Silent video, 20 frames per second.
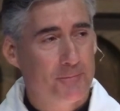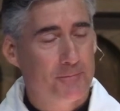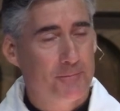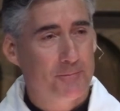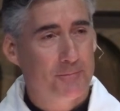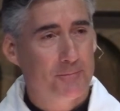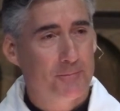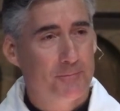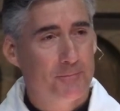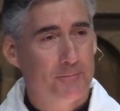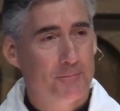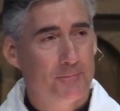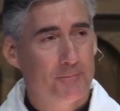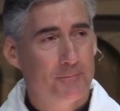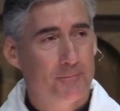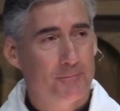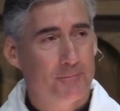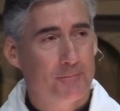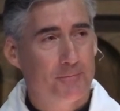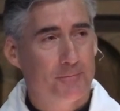
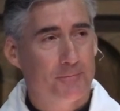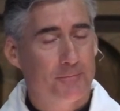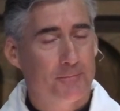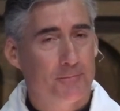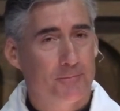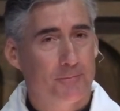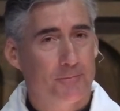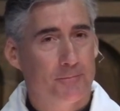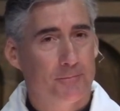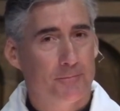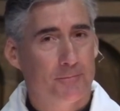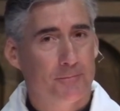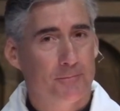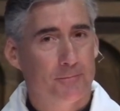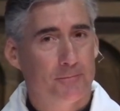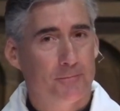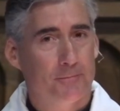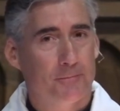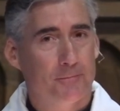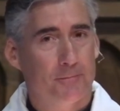
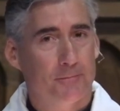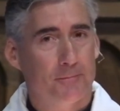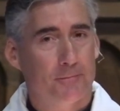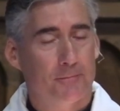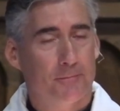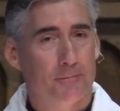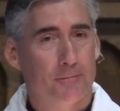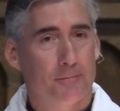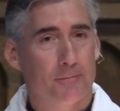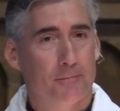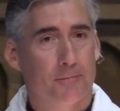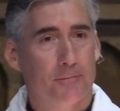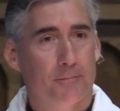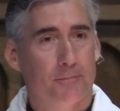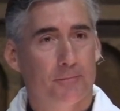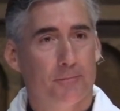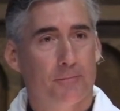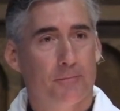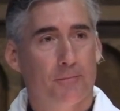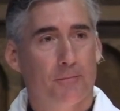
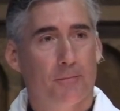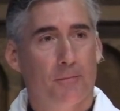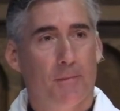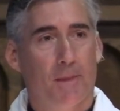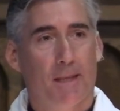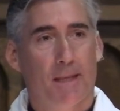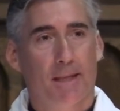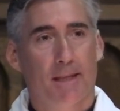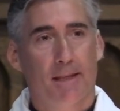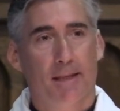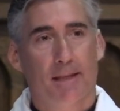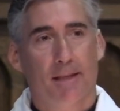Nobody speaks.